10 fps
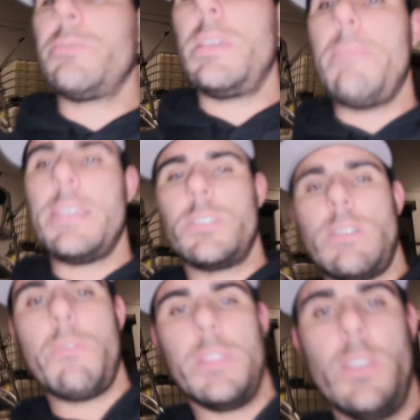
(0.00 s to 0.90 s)
really messed
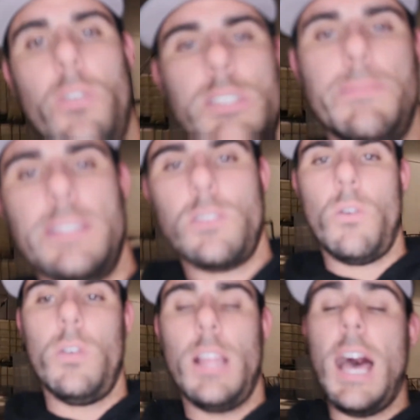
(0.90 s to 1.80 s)
around with the Ultimates a
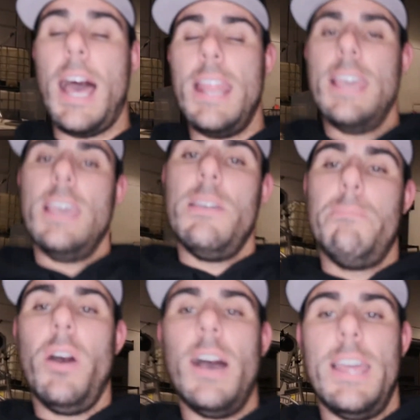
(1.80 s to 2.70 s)
whole lot.
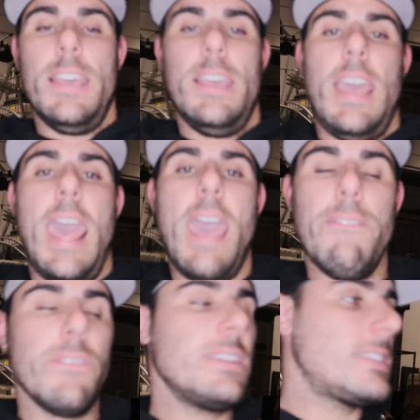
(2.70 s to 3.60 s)
But
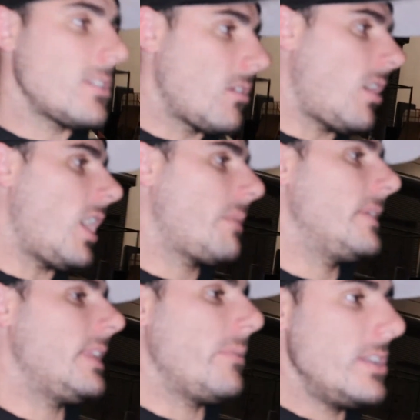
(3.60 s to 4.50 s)
every single
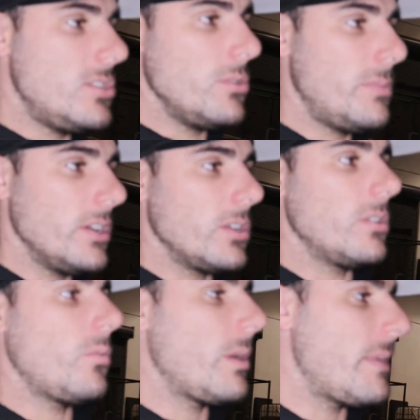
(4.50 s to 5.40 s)
cockpit that we do build,
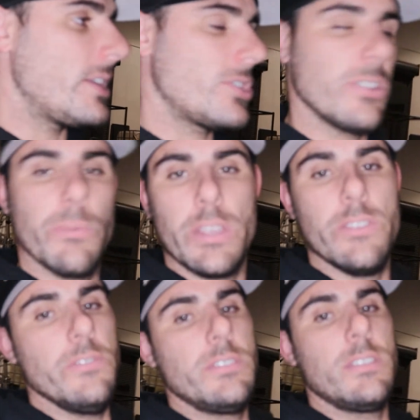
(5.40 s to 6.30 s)
we make sure that we
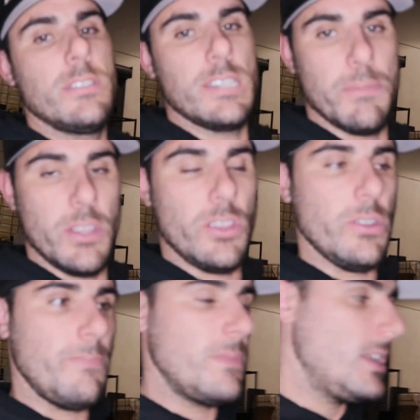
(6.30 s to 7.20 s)
use
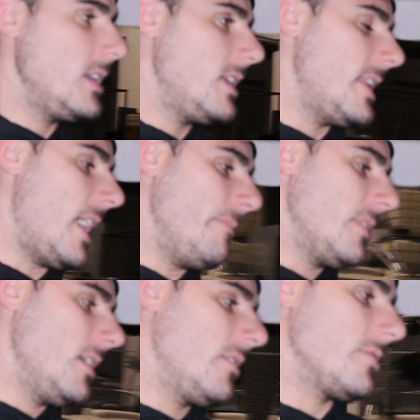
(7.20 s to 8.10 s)
SimCoaches. Now,
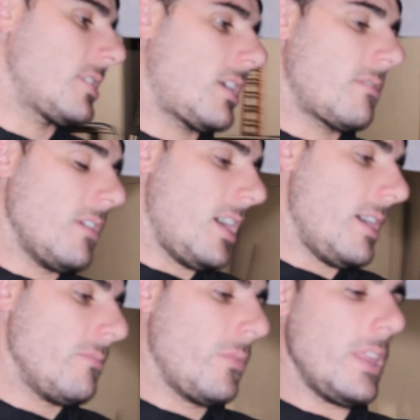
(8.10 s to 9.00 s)
there's
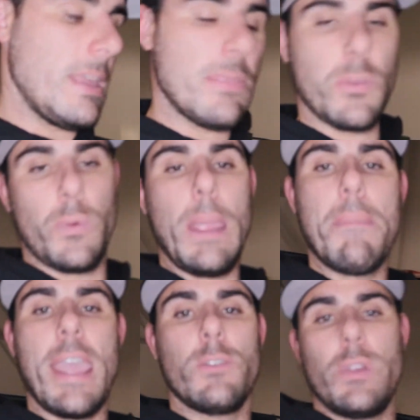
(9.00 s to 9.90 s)
really three
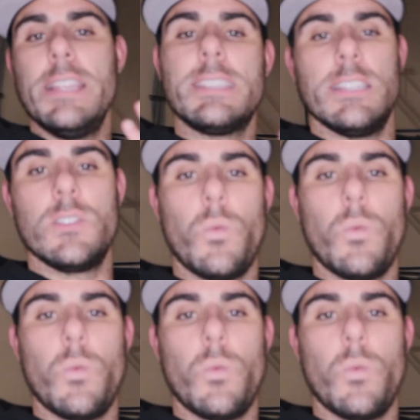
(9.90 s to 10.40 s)
main reasons